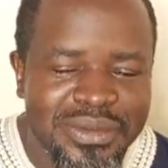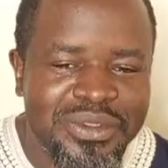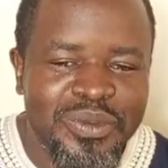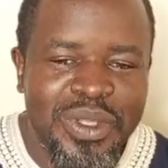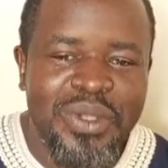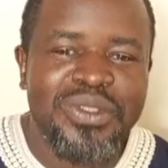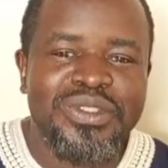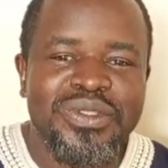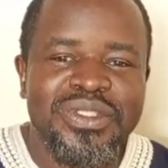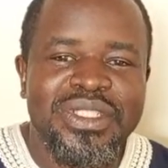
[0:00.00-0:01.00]
So we are not
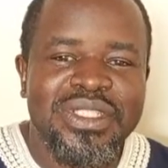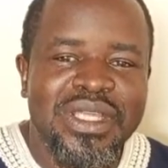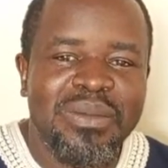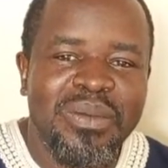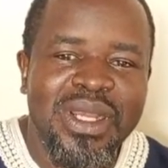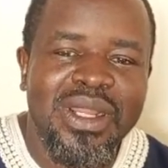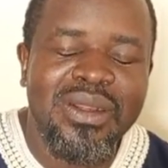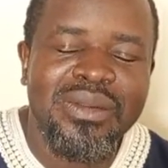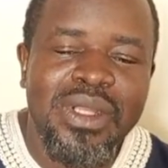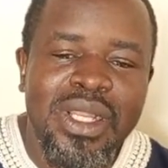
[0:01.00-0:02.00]
discussing type 1
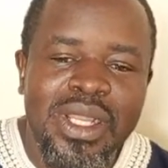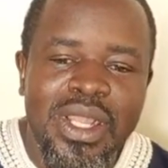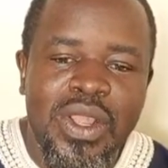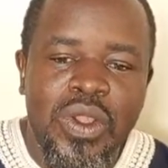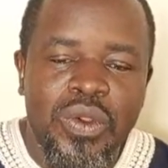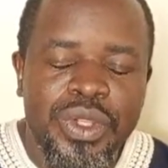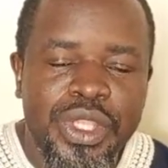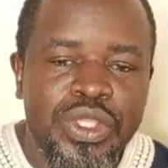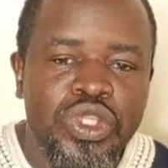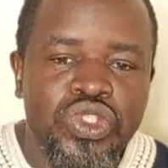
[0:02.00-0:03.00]
now.
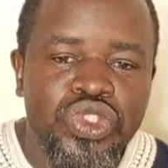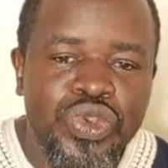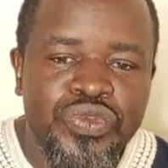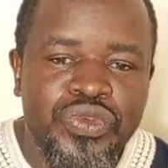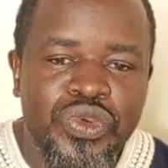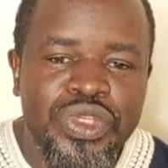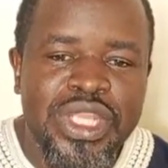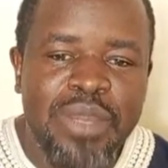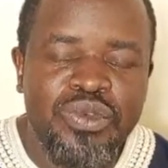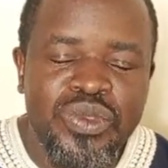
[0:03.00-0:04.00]
Okay, so for
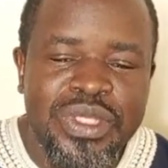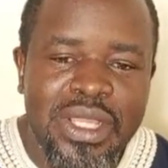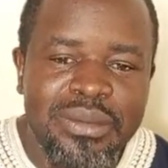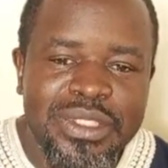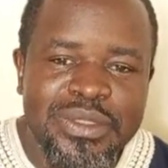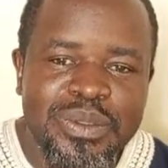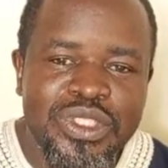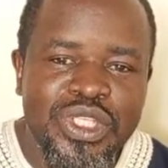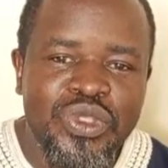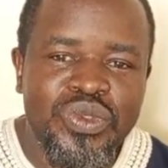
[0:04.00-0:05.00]
type 2 diabetes
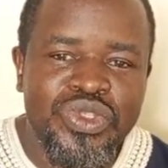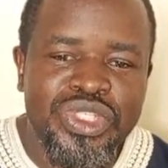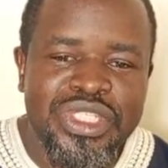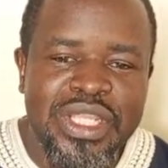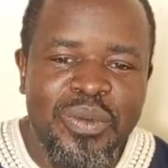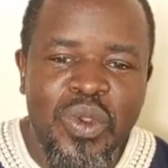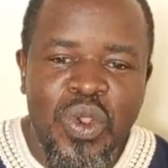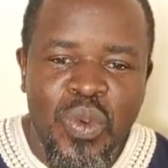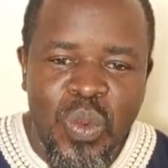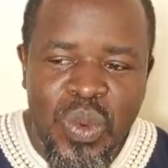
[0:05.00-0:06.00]
patient, you treat them
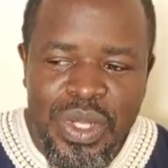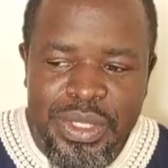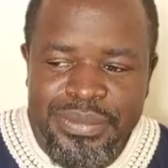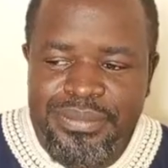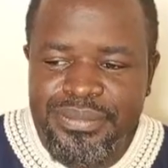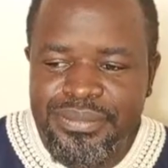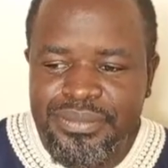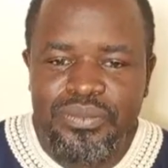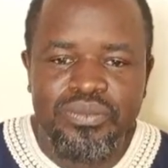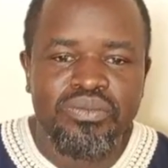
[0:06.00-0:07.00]
one,
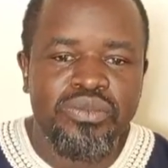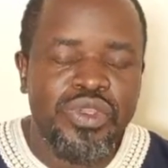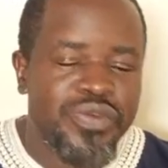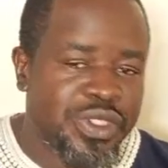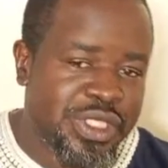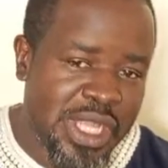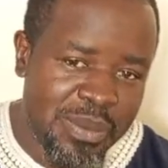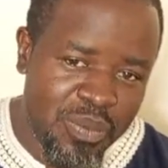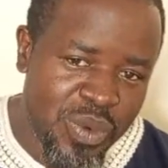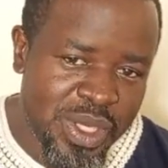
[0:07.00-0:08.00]
even
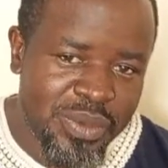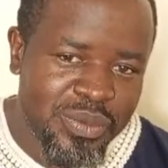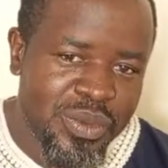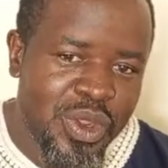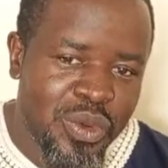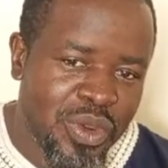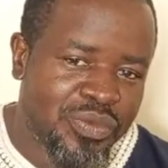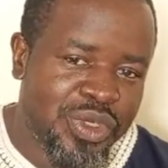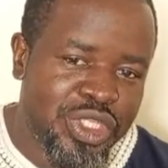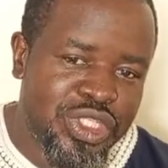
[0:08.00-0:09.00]
type 1. We have
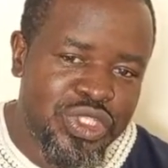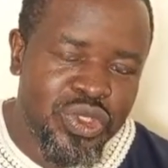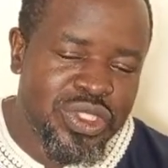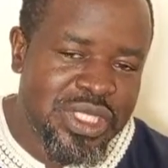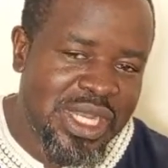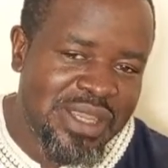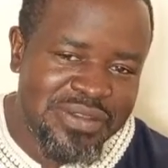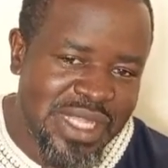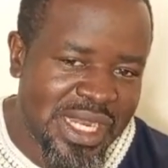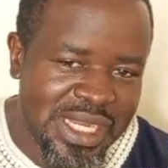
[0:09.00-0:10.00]
already discussed
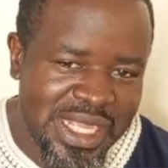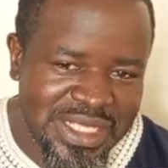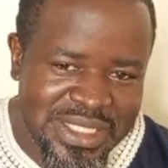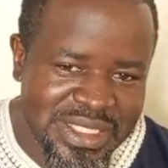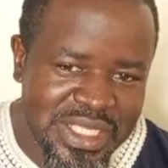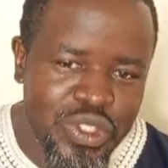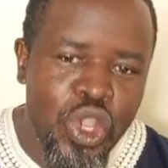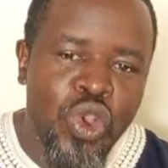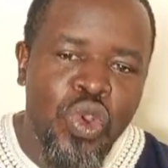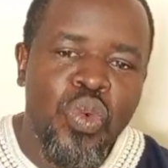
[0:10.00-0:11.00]
lifestyle and exercise,
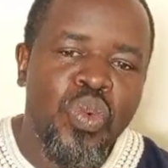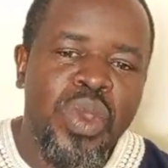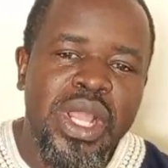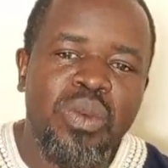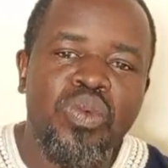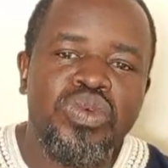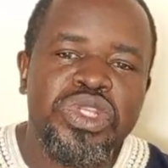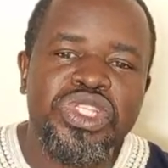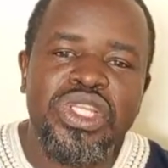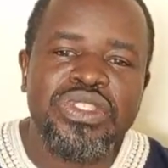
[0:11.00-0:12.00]
where
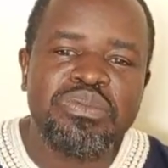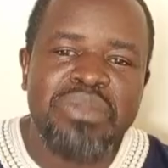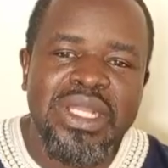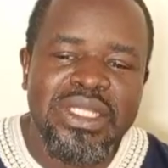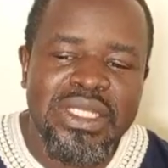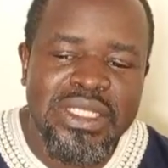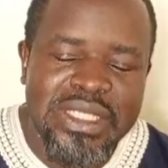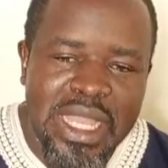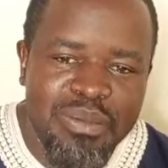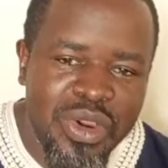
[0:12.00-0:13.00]
it doesn't matter the
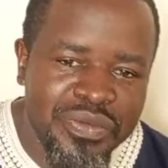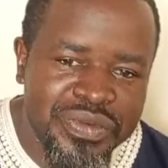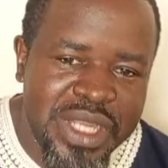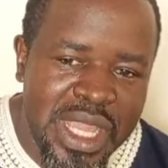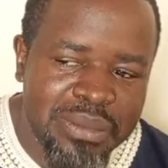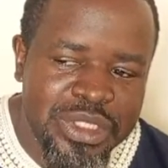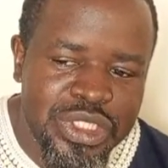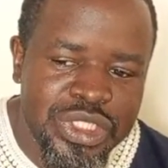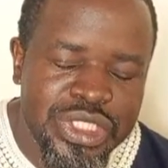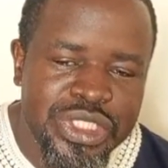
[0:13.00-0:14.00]
type of
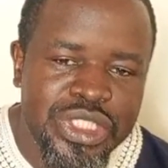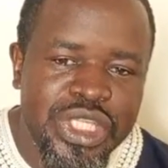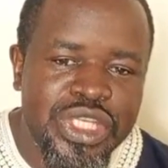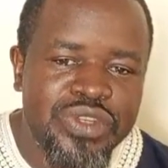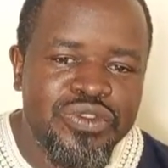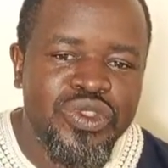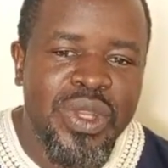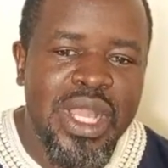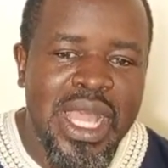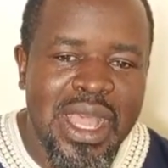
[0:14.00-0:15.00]
diabetes the
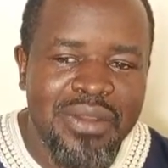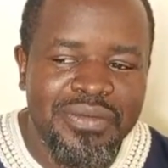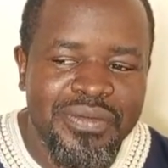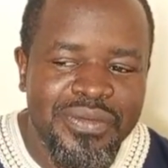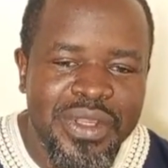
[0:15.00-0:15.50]
individual have,